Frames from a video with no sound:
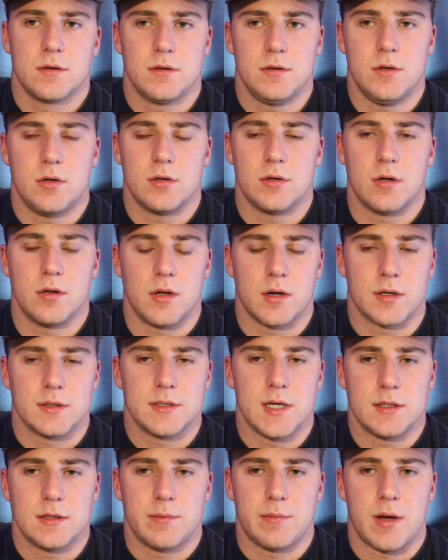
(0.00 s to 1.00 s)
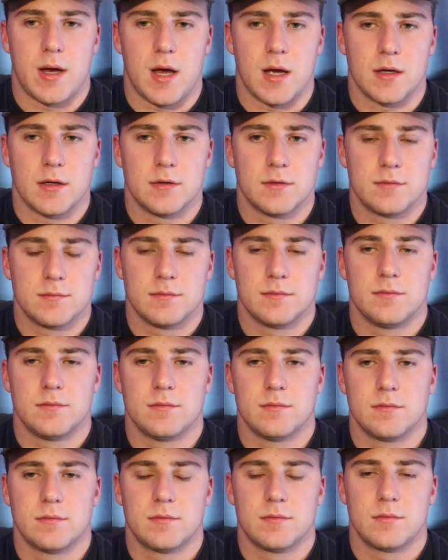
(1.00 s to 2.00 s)
you can no longer take them back.
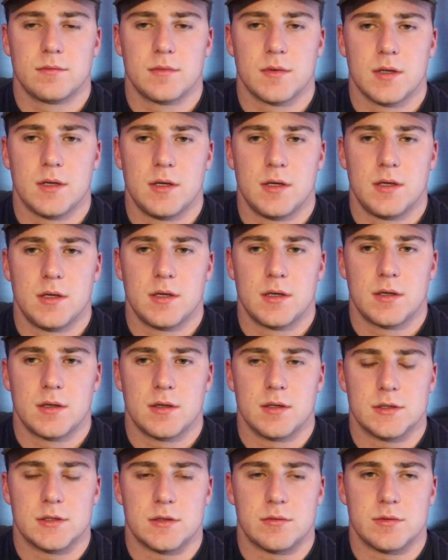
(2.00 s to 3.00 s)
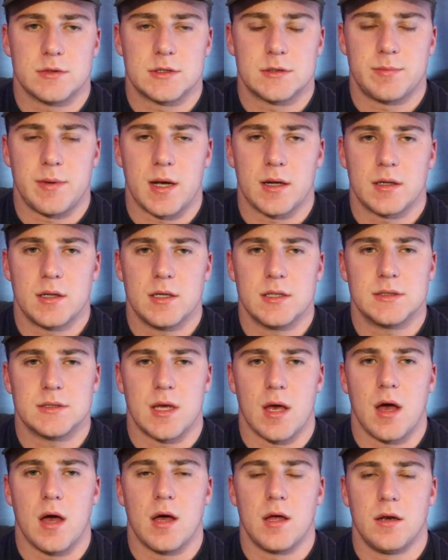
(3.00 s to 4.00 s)
Because the respect is
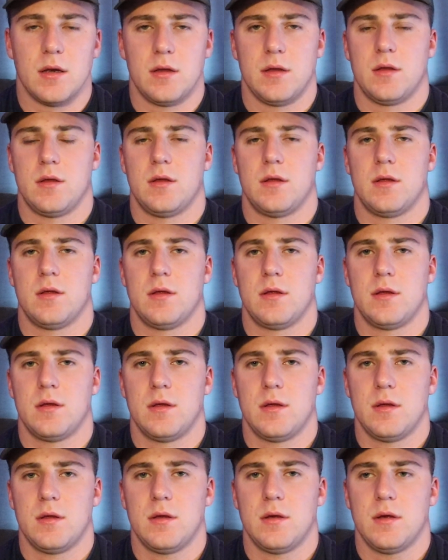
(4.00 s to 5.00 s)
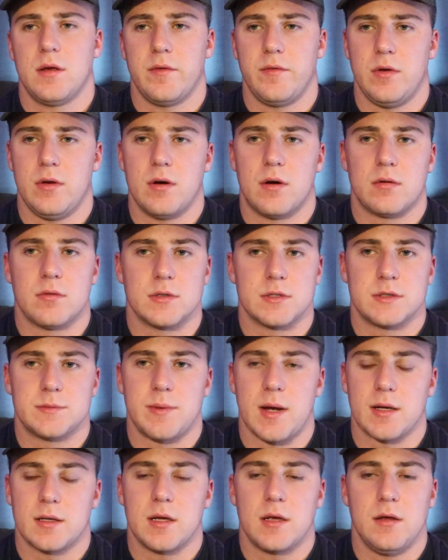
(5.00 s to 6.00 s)
gone. If you don't
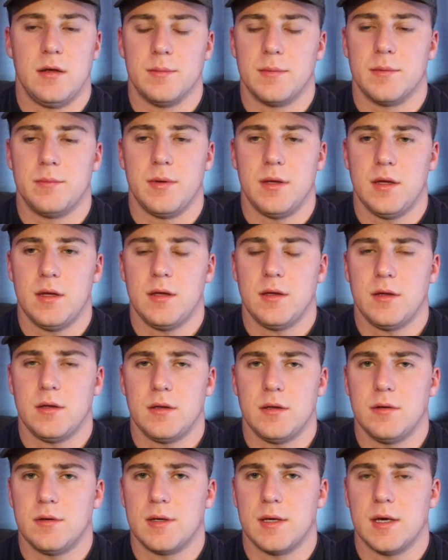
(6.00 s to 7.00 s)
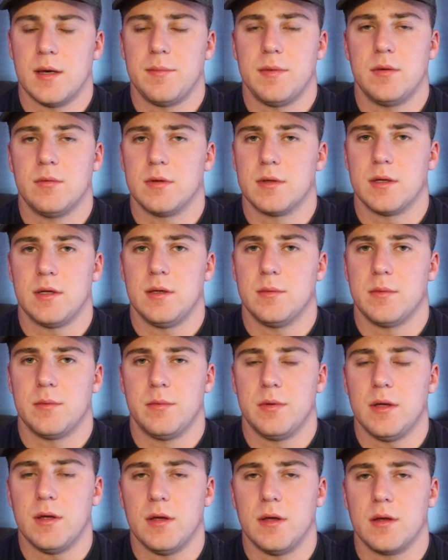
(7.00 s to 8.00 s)
respect a human being, you can't be with a
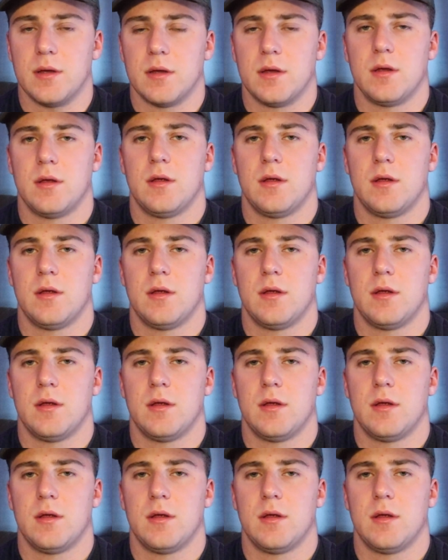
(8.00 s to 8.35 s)
human being.